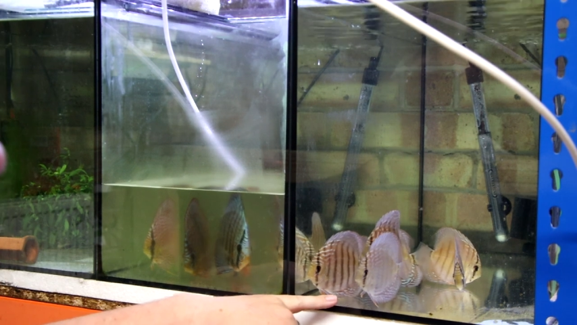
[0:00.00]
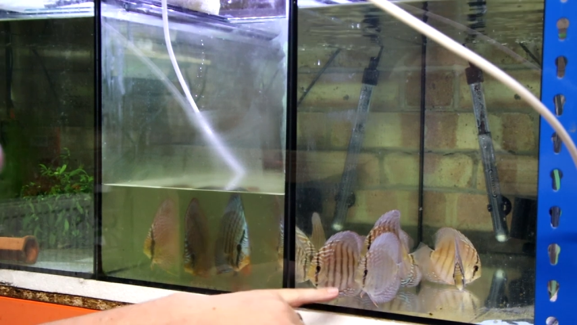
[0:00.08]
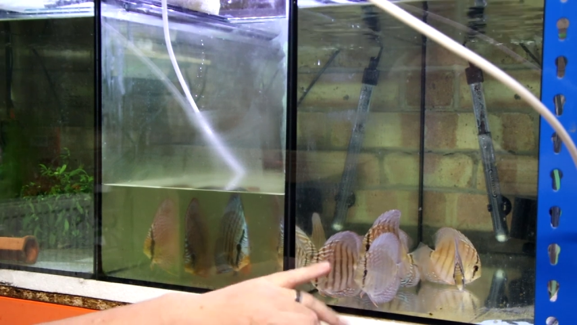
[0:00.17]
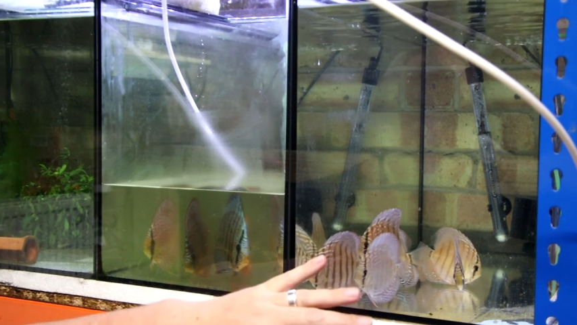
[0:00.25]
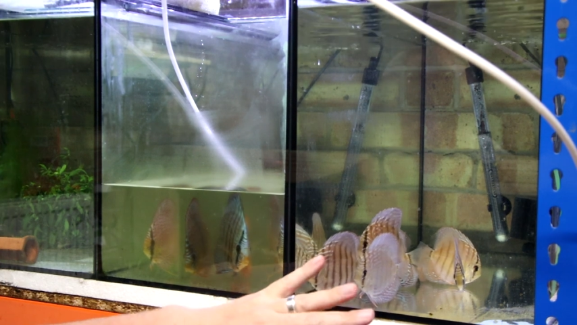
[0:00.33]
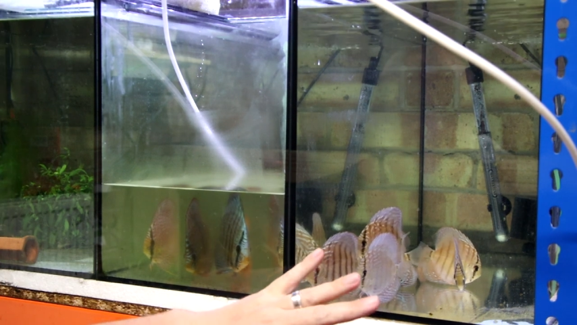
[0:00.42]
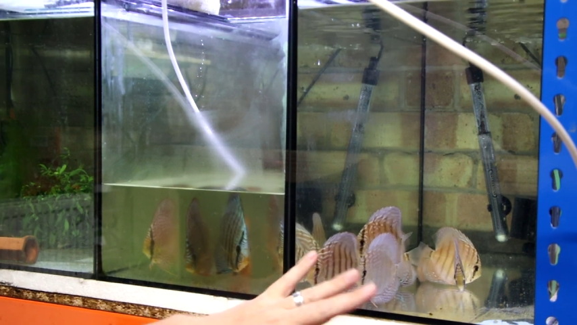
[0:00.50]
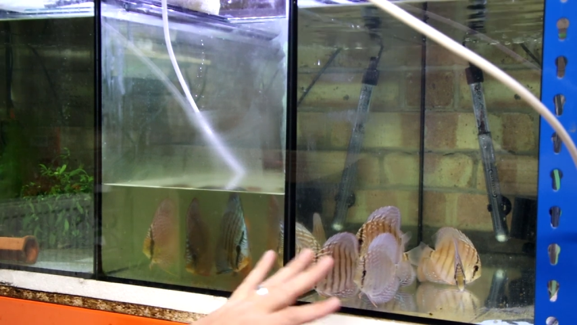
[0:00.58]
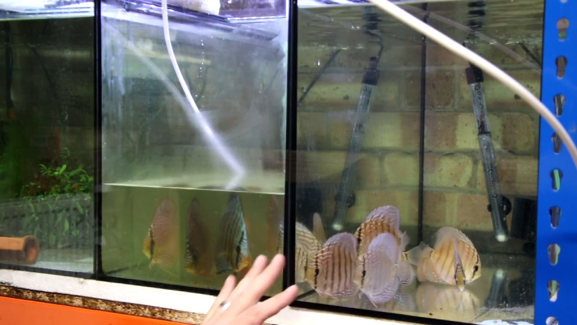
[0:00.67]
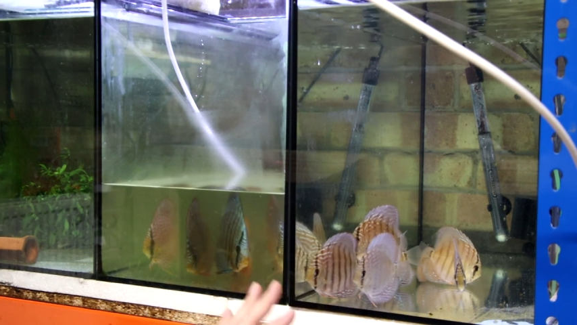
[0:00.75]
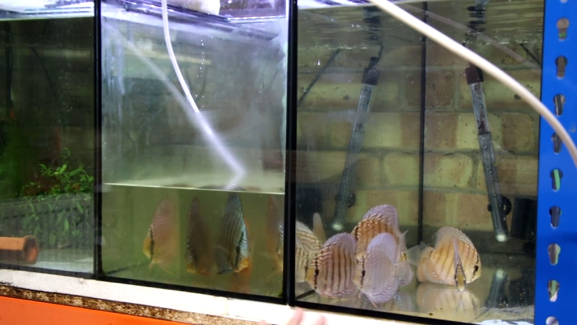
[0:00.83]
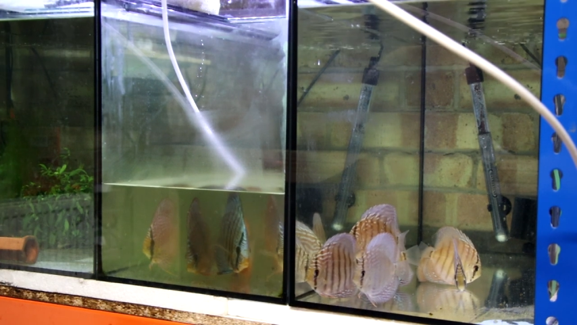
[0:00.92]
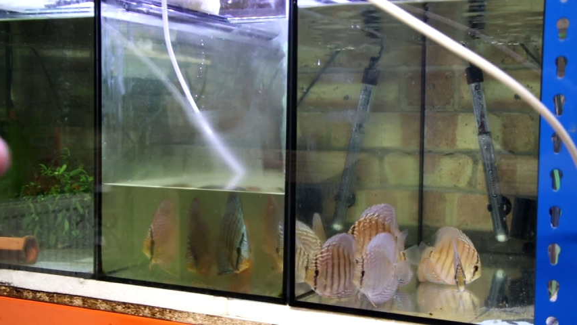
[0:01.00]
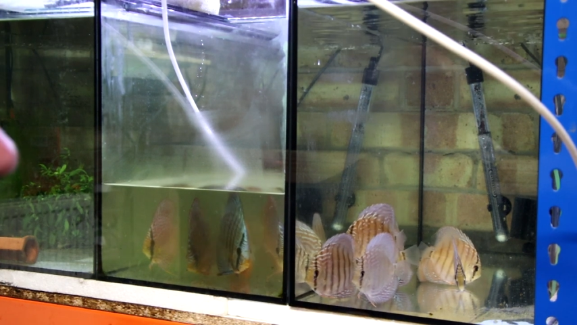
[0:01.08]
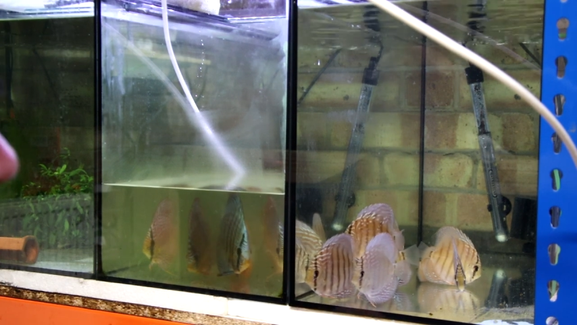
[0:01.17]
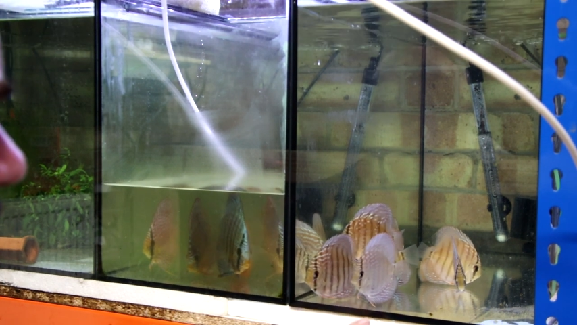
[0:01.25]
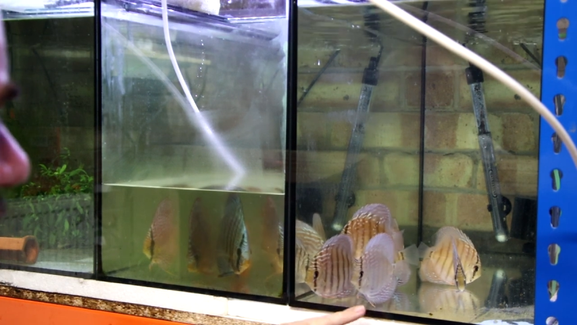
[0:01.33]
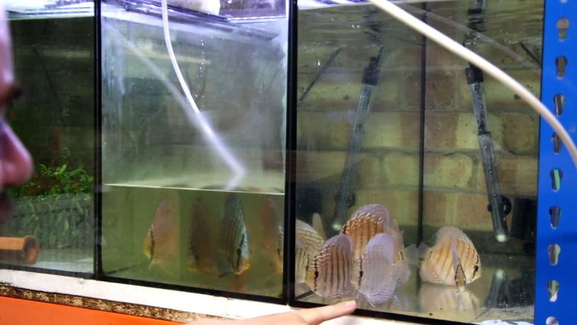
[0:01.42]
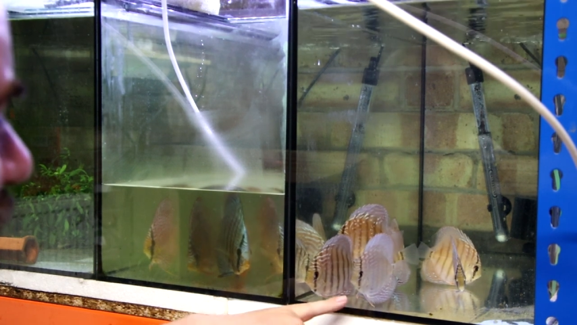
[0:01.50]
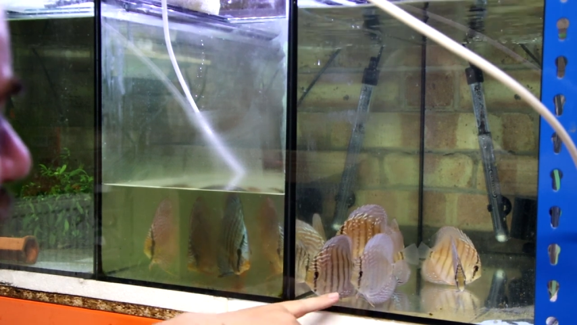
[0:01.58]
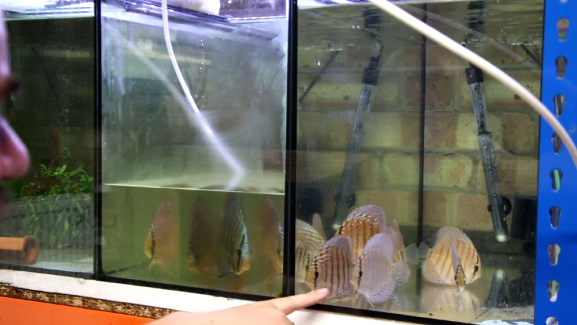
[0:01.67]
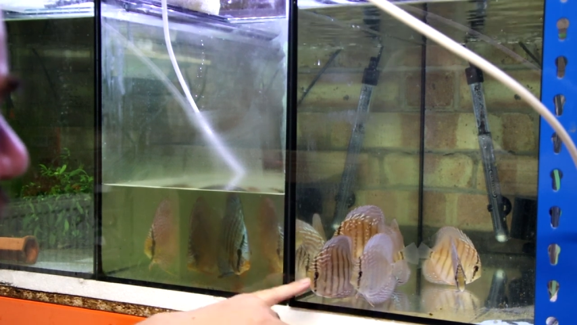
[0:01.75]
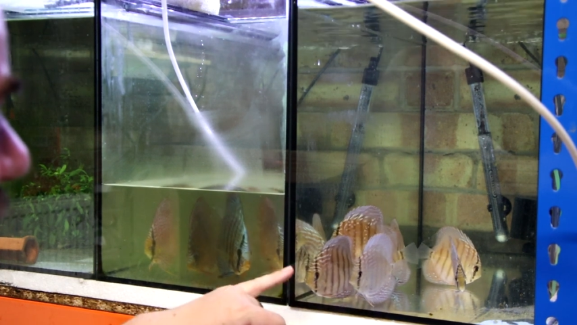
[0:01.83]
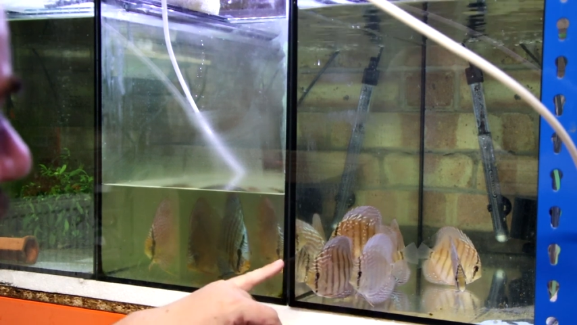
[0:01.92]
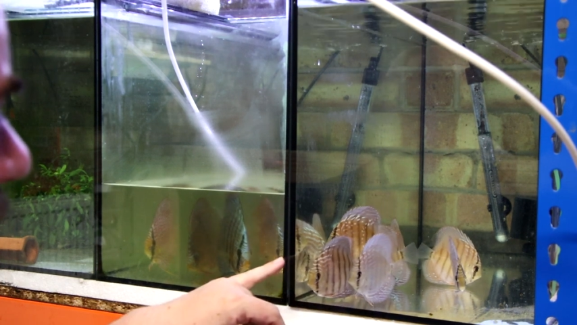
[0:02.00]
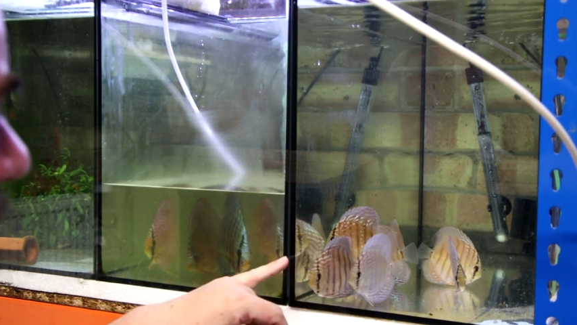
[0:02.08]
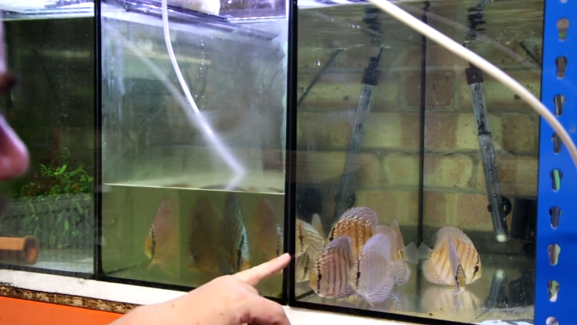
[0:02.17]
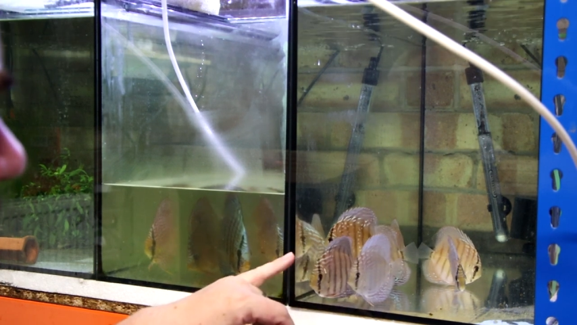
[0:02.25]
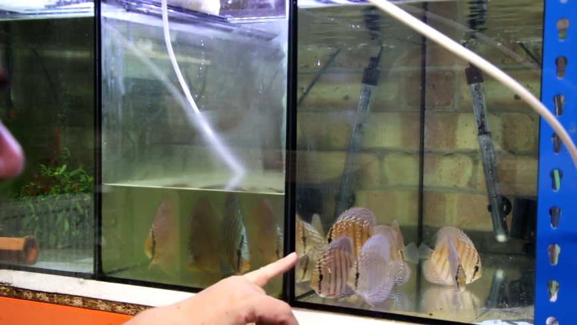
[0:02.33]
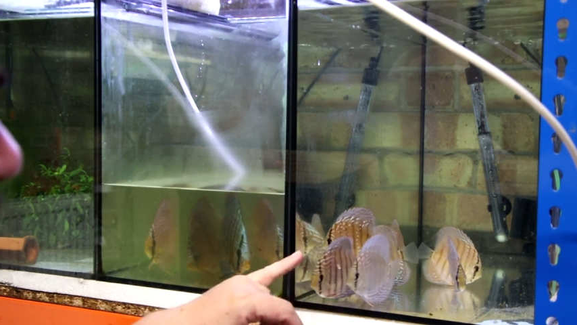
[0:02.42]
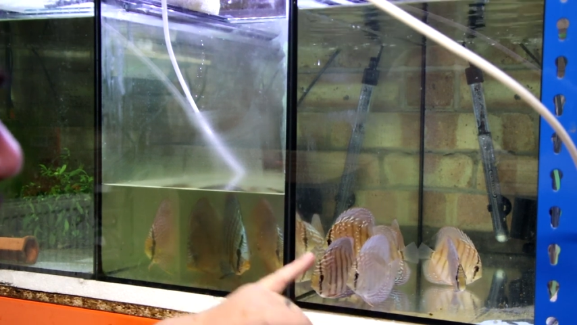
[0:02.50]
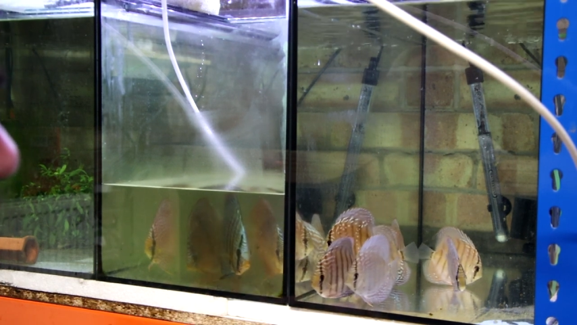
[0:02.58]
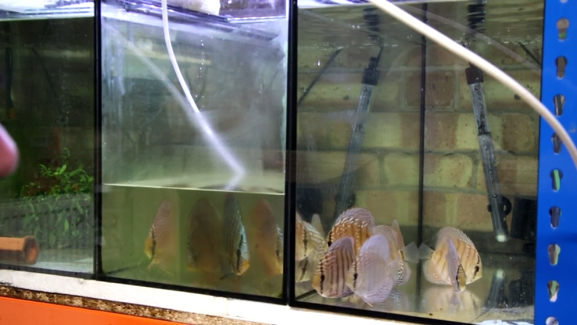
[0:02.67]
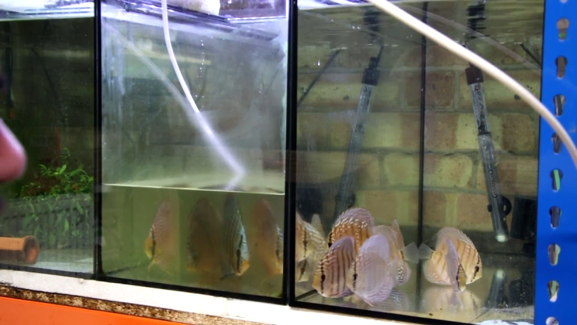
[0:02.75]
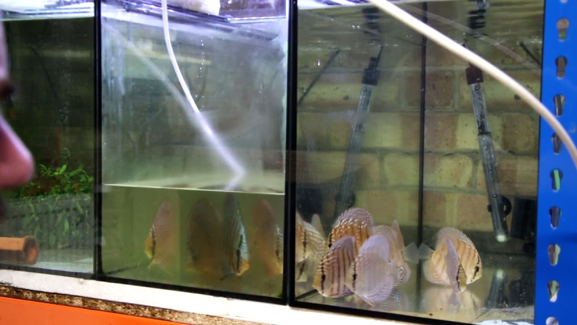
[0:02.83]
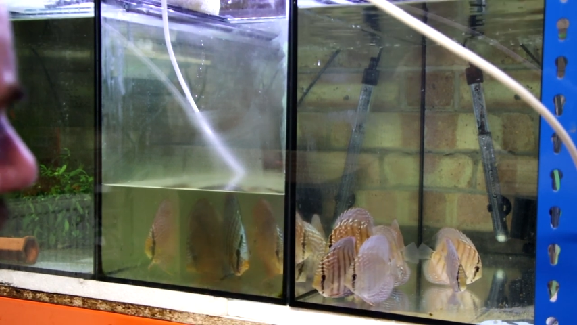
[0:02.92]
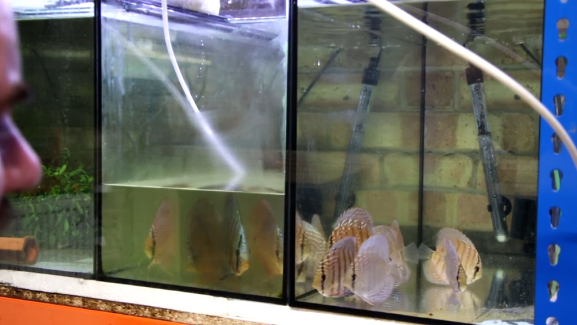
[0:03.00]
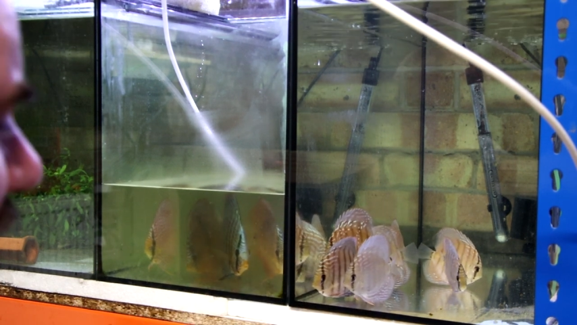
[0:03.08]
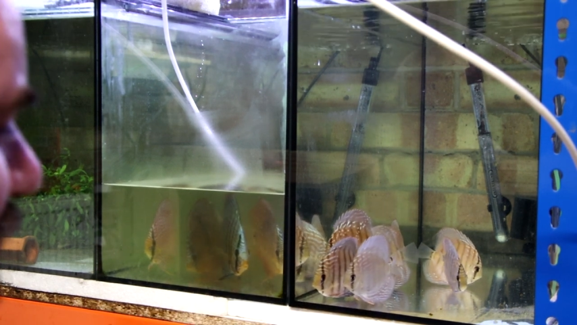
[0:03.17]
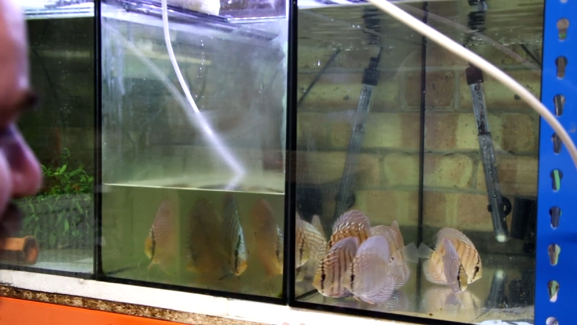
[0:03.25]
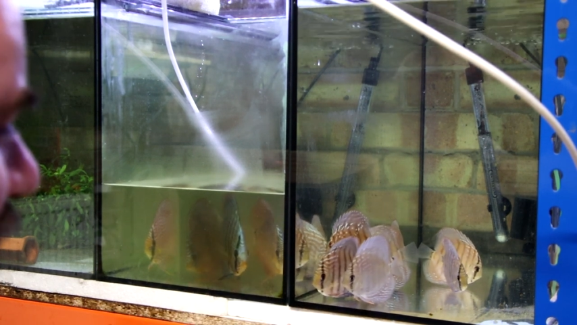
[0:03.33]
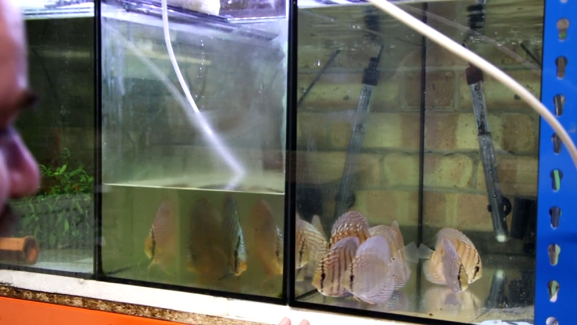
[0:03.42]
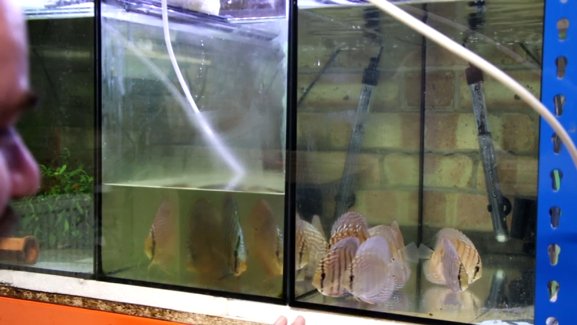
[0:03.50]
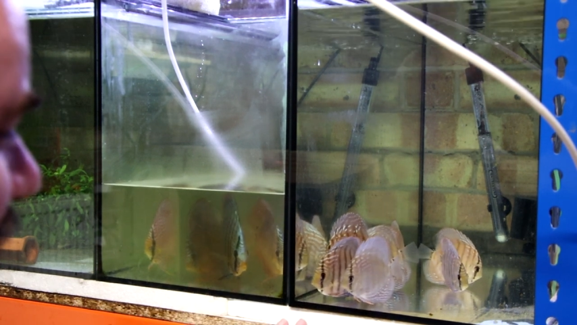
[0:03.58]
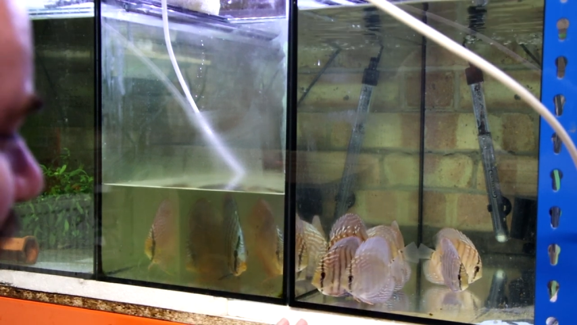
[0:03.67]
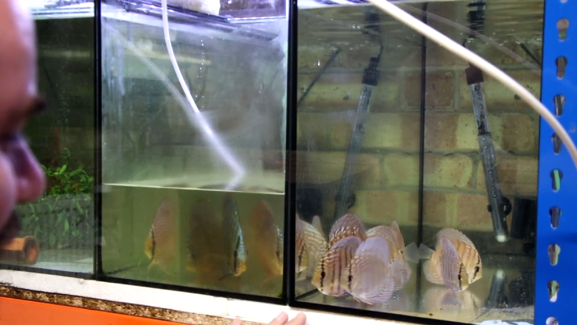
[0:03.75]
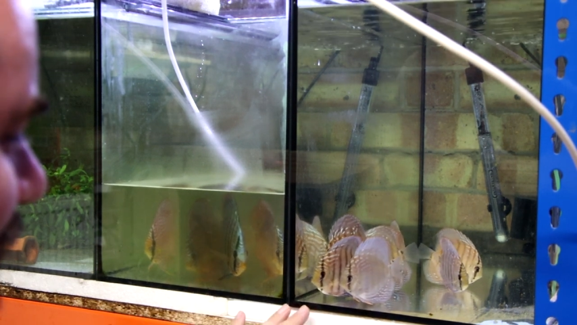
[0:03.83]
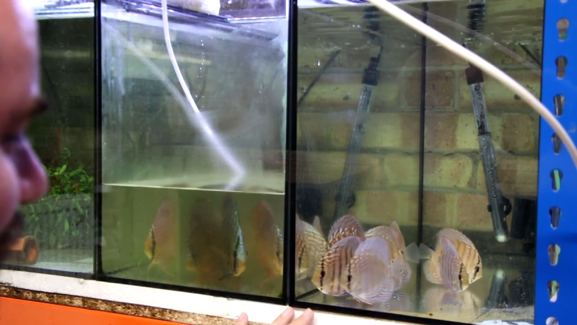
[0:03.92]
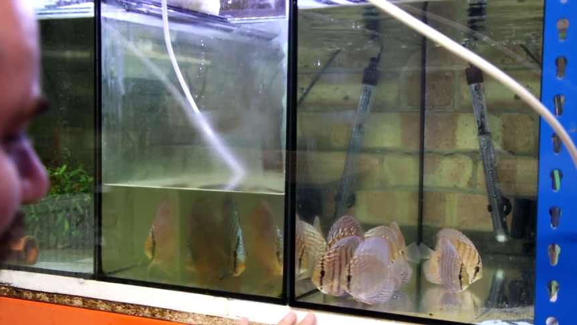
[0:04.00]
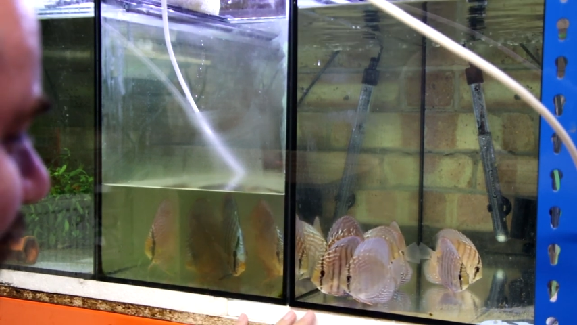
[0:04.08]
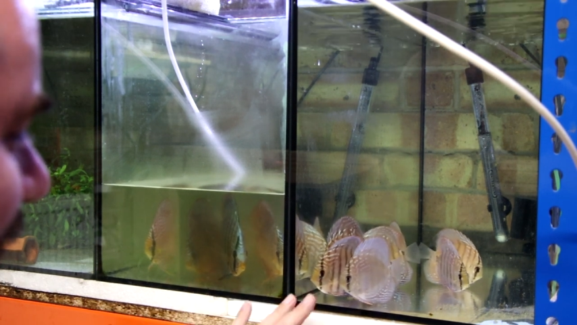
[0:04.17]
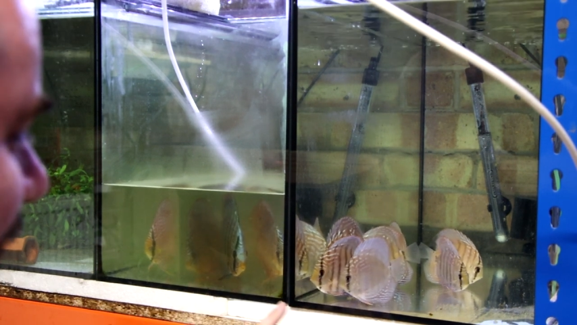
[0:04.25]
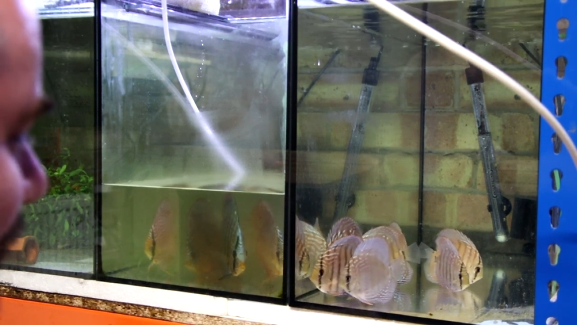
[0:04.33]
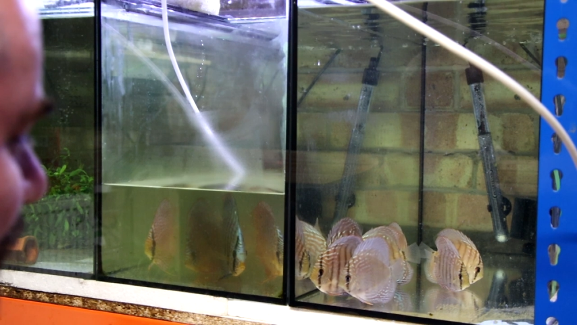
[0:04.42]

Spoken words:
Nobody's mouth can be seen.